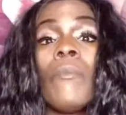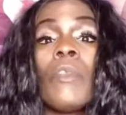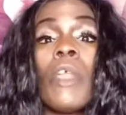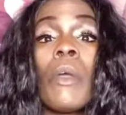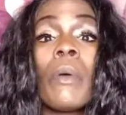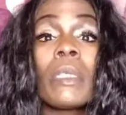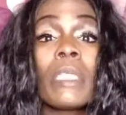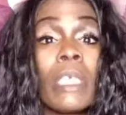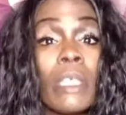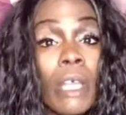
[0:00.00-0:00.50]

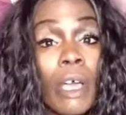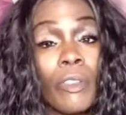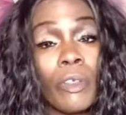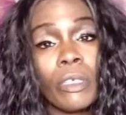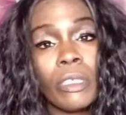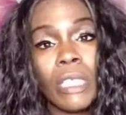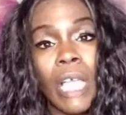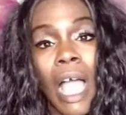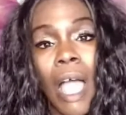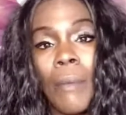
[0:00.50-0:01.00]
There was
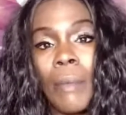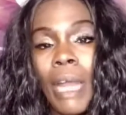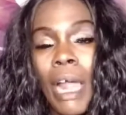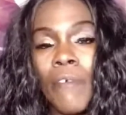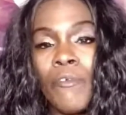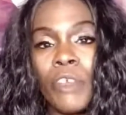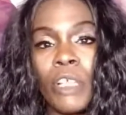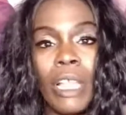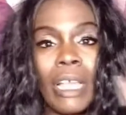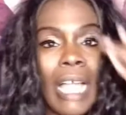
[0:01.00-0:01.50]
another time, and
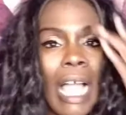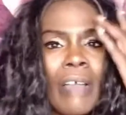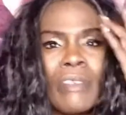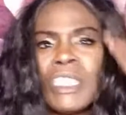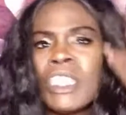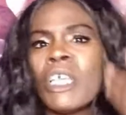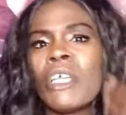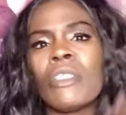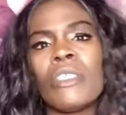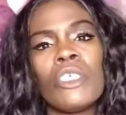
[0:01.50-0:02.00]
I feel like I
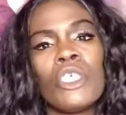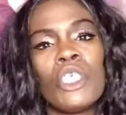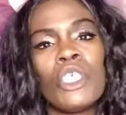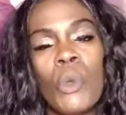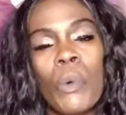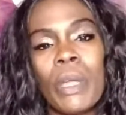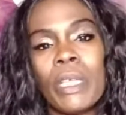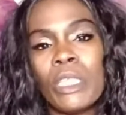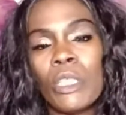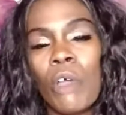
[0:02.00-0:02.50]
share this story.